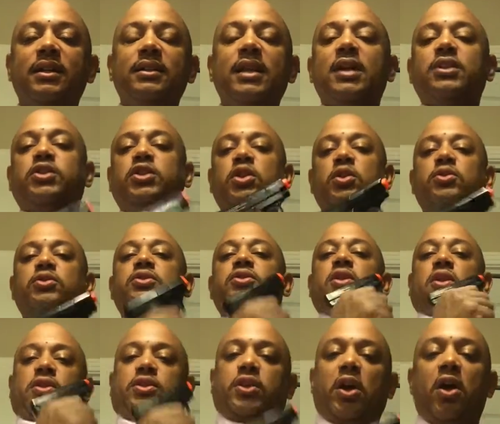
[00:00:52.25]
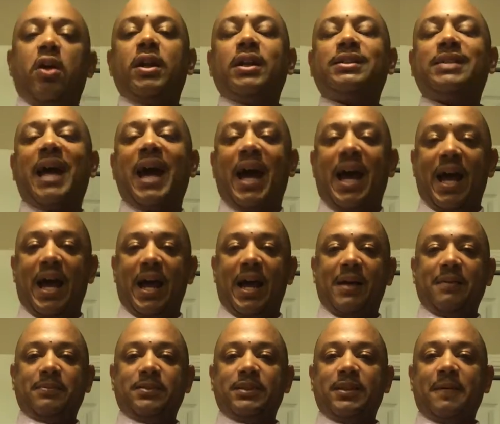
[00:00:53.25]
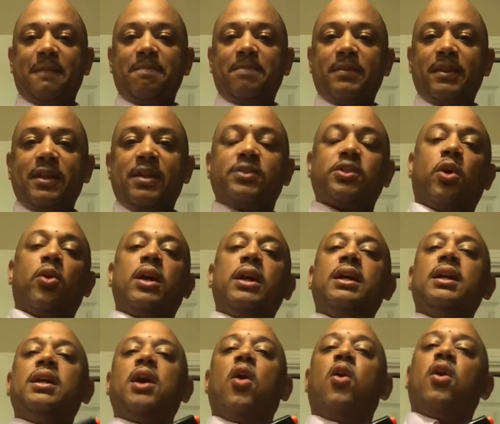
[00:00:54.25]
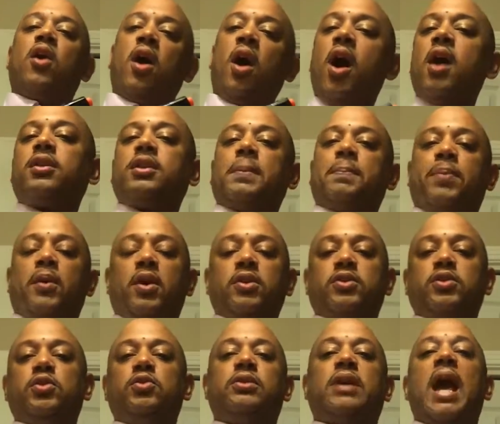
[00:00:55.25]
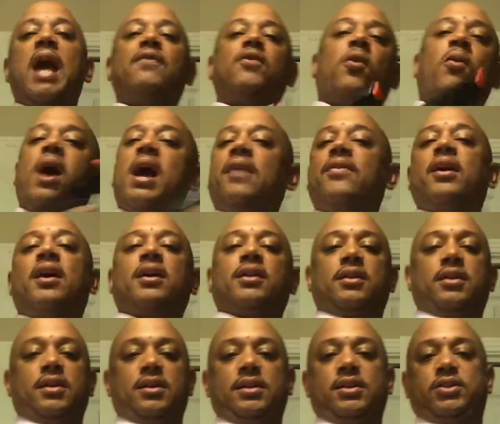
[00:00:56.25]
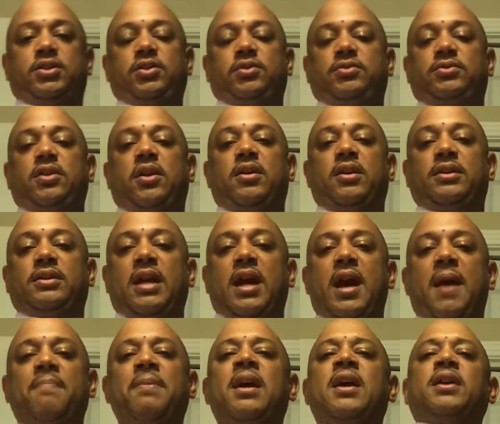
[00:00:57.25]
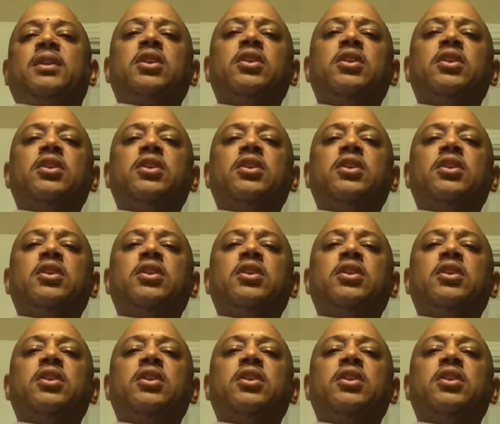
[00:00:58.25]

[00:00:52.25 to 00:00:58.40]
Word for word: that shoots 30 times so he can go hurt the person who gave away their gun to shoot 30 times.